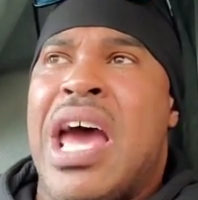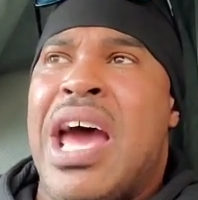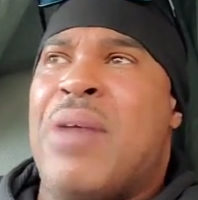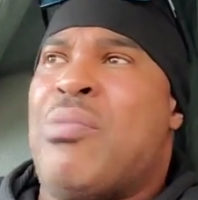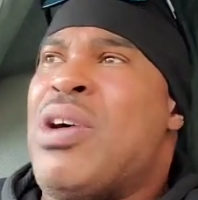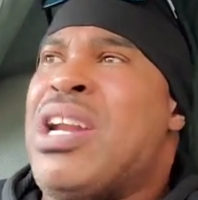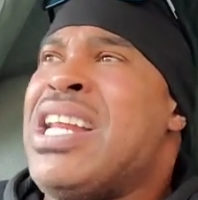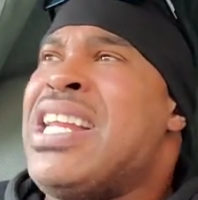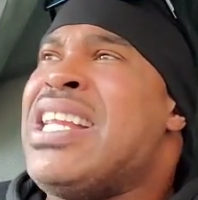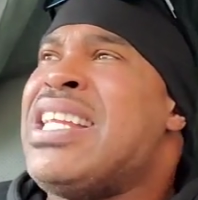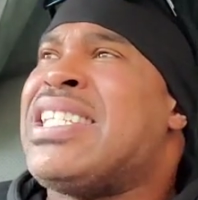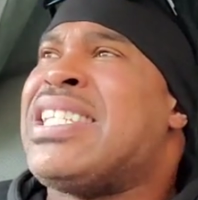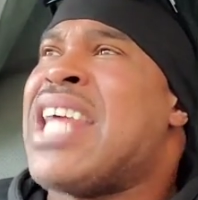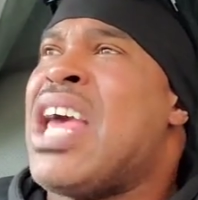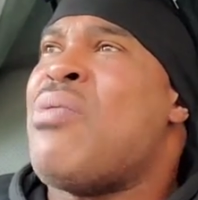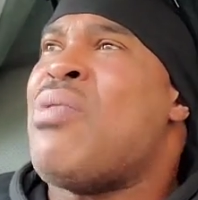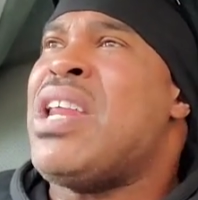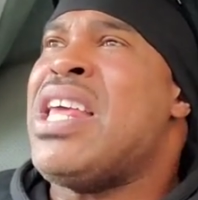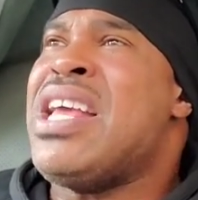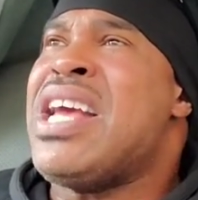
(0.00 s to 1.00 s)
And what did he
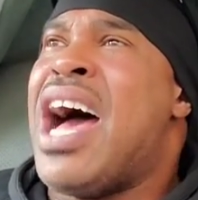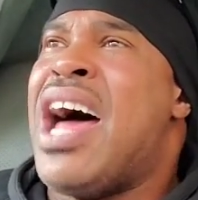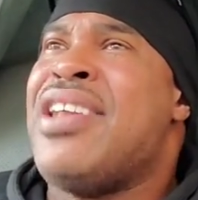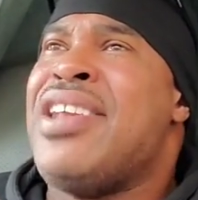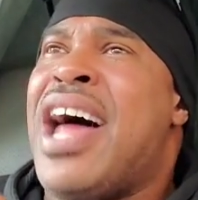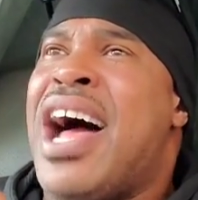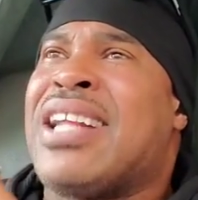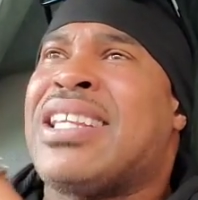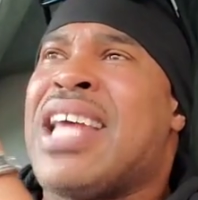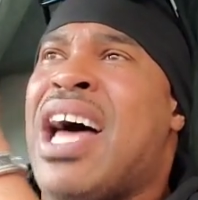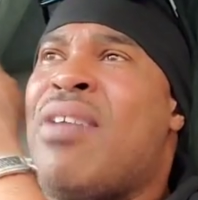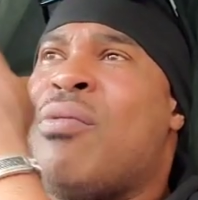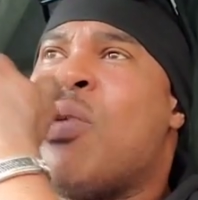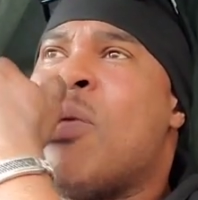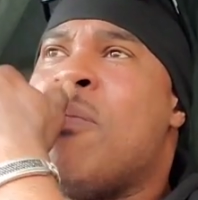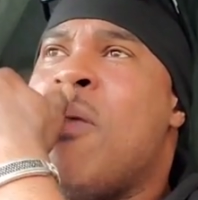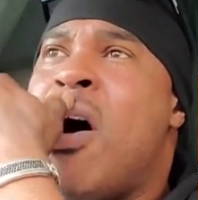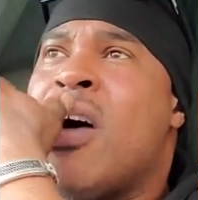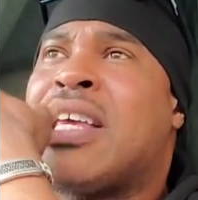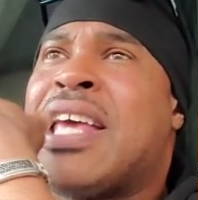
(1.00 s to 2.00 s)
say when he got knocked out
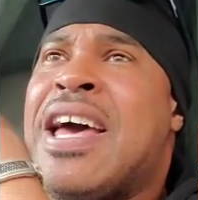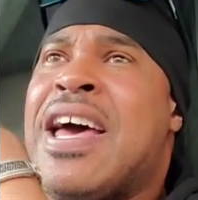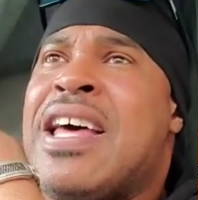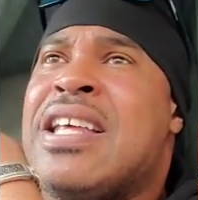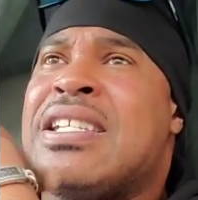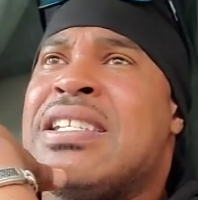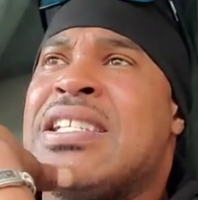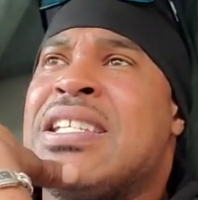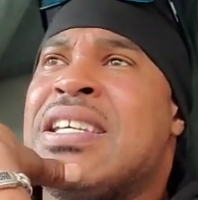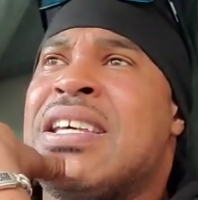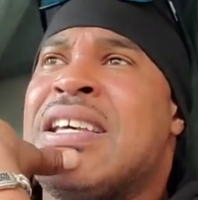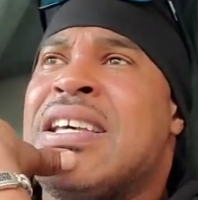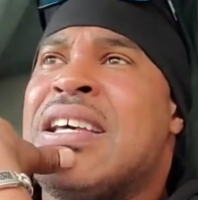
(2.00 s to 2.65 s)
with Marquez?